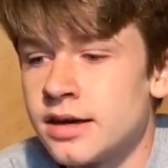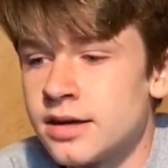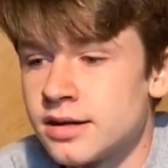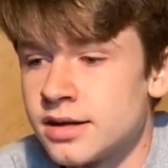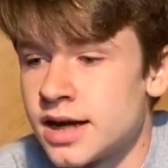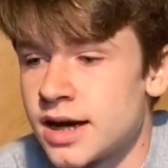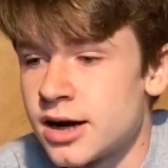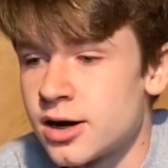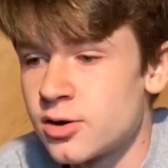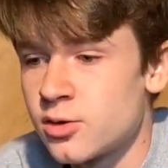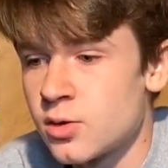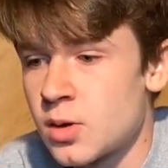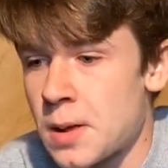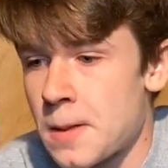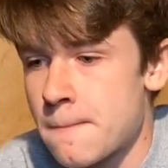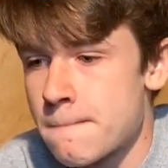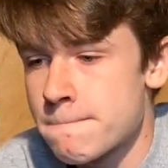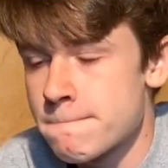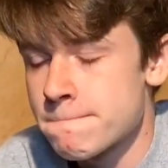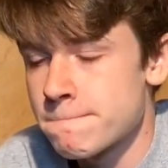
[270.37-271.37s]
Now,
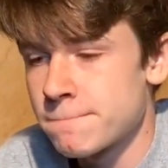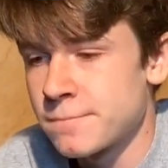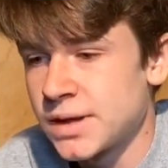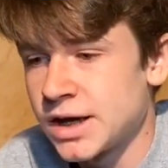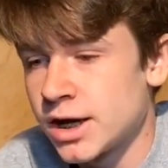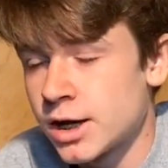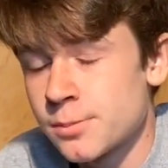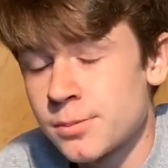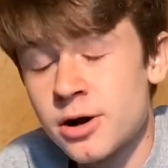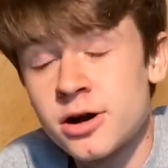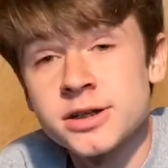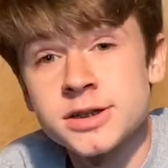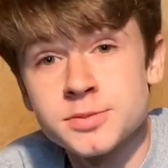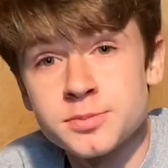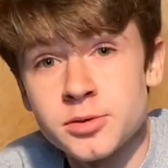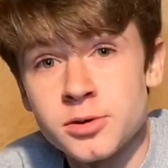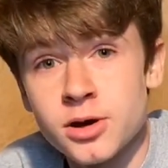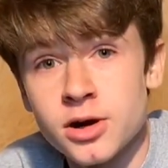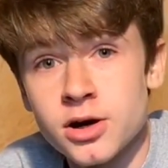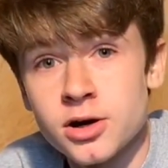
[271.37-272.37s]
the AirPods
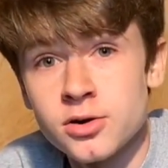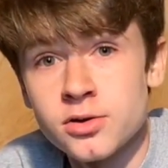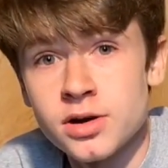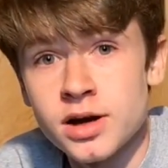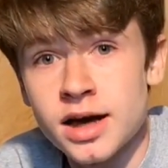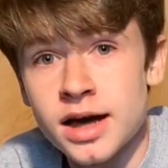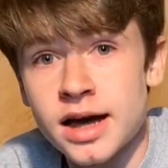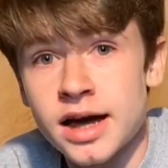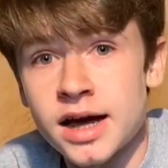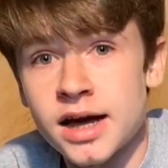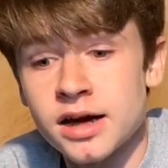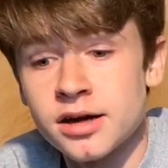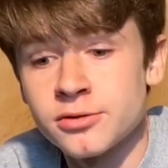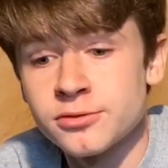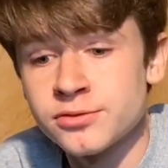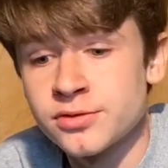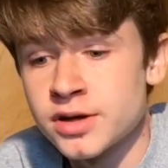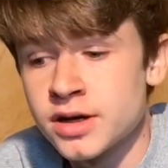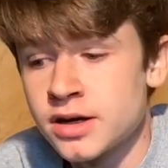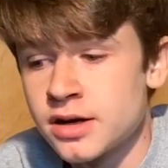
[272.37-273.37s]
Pro
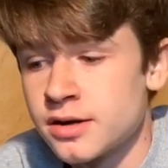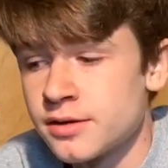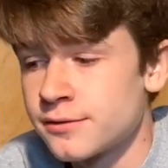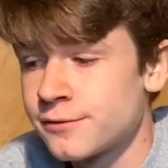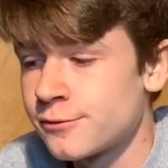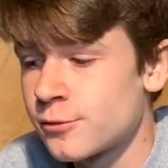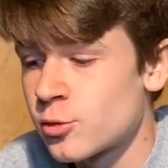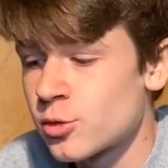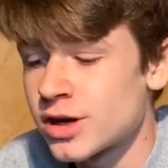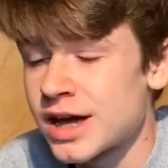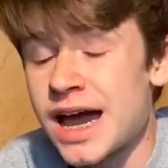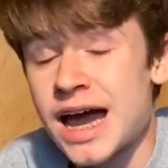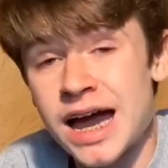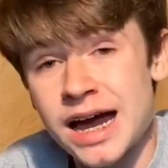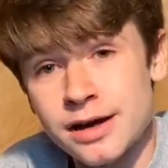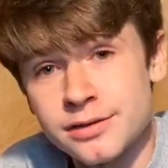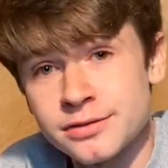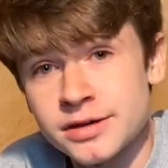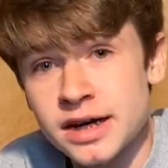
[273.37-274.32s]
have 4.5